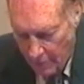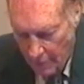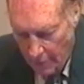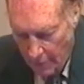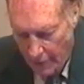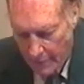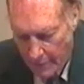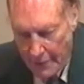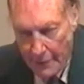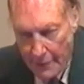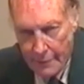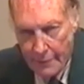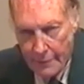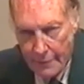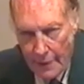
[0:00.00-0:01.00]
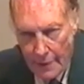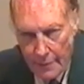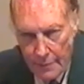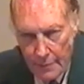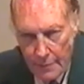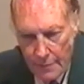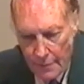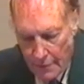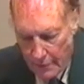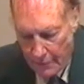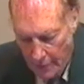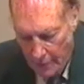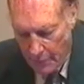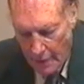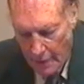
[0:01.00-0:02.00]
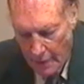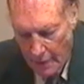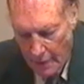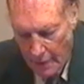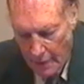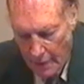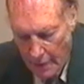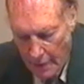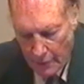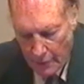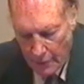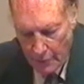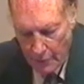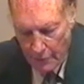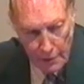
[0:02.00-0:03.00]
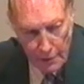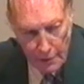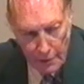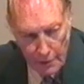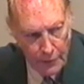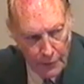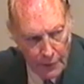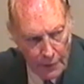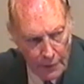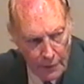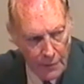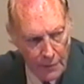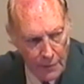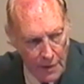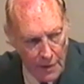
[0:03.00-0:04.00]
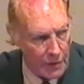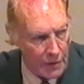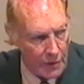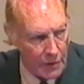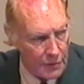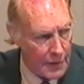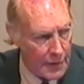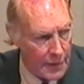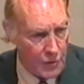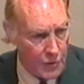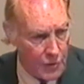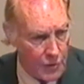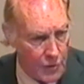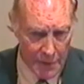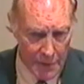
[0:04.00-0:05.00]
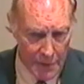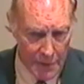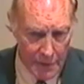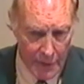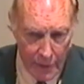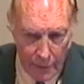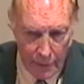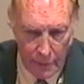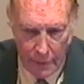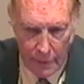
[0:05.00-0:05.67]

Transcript: how many thousands of years would it take to evolve a cohesive continental superstate?